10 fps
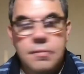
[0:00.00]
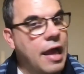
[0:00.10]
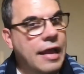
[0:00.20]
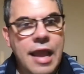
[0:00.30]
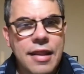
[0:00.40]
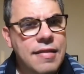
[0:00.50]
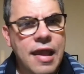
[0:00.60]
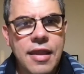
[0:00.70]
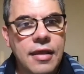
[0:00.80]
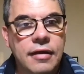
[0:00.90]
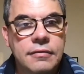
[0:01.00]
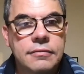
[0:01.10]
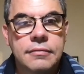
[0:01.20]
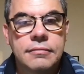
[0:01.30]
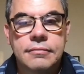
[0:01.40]
I gotta tell you,
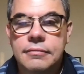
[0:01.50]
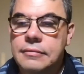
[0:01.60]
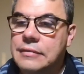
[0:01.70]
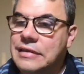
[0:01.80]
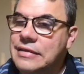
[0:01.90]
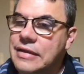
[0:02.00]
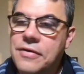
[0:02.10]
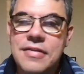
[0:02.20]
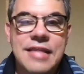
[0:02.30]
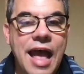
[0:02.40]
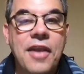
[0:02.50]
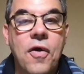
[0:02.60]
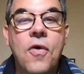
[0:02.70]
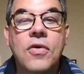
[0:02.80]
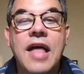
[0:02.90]
there's not a
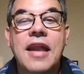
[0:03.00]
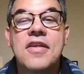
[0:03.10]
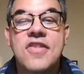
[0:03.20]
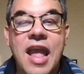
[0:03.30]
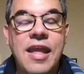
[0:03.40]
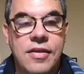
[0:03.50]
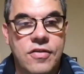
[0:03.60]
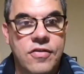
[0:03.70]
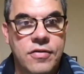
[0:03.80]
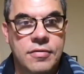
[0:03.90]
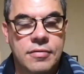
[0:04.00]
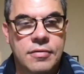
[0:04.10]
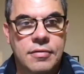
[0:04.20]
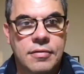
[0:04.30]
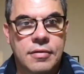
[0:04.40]
whole lot of change.
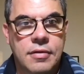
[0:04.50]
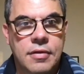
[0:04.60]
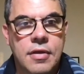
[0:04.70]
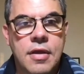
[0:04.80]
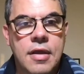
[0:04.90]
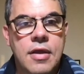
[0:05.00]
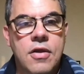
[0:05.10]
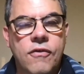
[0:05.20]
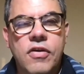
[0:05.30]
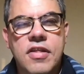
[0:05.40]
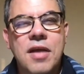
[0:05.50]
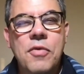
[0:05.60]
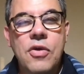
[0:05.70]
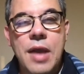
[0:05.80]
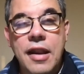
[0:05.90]
For
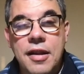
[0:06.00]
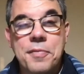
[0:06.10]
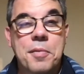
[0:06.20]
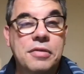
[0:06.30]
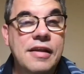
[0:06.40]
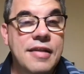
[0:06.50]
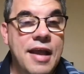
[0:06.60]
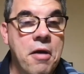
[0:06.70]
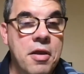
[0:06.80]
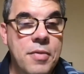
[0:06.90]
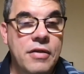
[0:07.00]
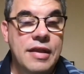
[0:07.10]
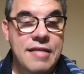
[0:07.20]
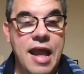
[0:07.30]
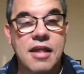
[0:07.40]
someone who headed up the Police
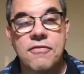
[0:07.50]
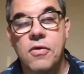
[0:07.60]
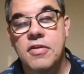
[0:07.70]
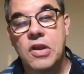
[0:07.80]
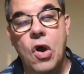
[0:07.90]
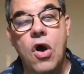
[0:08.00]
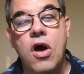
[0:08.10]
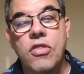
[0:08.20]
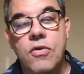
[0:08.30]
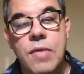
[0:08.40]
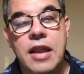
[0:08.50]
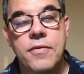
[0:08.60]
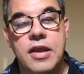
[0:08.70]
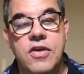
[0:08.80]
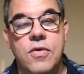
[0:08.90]
Accountability Task Force and all the
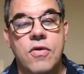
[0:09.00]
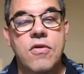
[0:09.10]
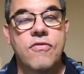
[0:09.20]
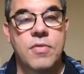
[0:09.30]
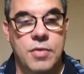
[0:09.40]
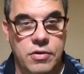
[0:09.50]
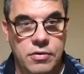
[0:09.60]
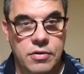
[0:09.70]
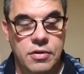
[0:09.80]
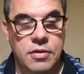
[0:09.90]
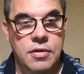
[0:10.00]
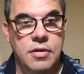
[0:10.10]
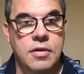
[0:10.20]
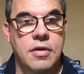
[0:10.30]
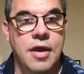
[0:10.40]
rhetoric you heard from her
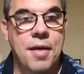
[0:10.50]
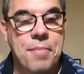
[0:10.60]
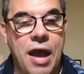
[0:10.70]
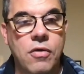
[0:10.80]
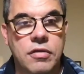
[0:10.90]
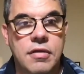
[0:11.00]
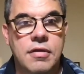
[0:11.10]
about